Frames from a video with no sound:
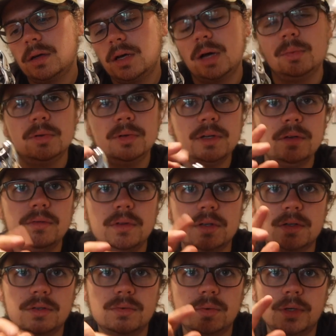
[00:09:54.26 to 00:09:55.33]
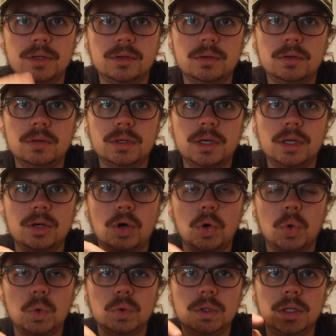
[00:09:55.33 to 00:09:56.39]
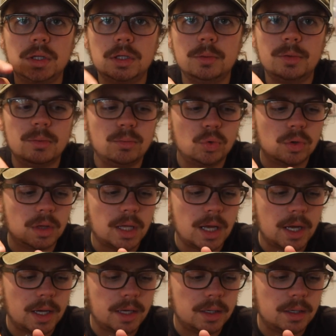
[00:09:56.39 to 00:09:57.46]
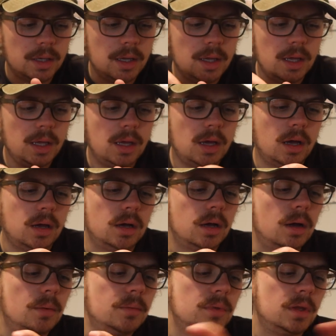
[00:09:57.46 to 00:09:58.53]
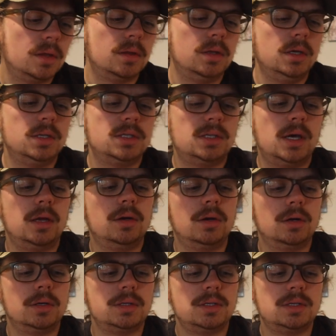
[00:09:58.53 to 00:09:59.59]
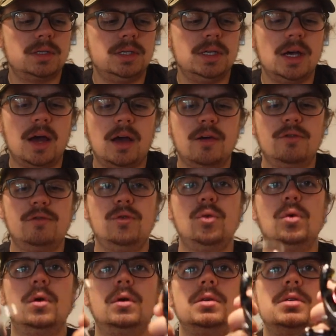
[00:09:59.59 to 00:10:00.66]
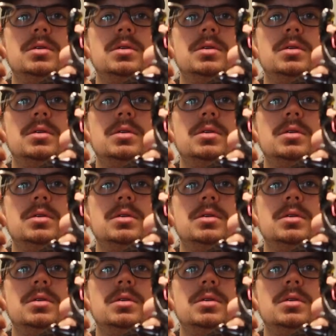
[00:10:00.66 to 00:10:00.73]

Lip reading: I believe this reel can hold a little bit more line. than the standard CI4.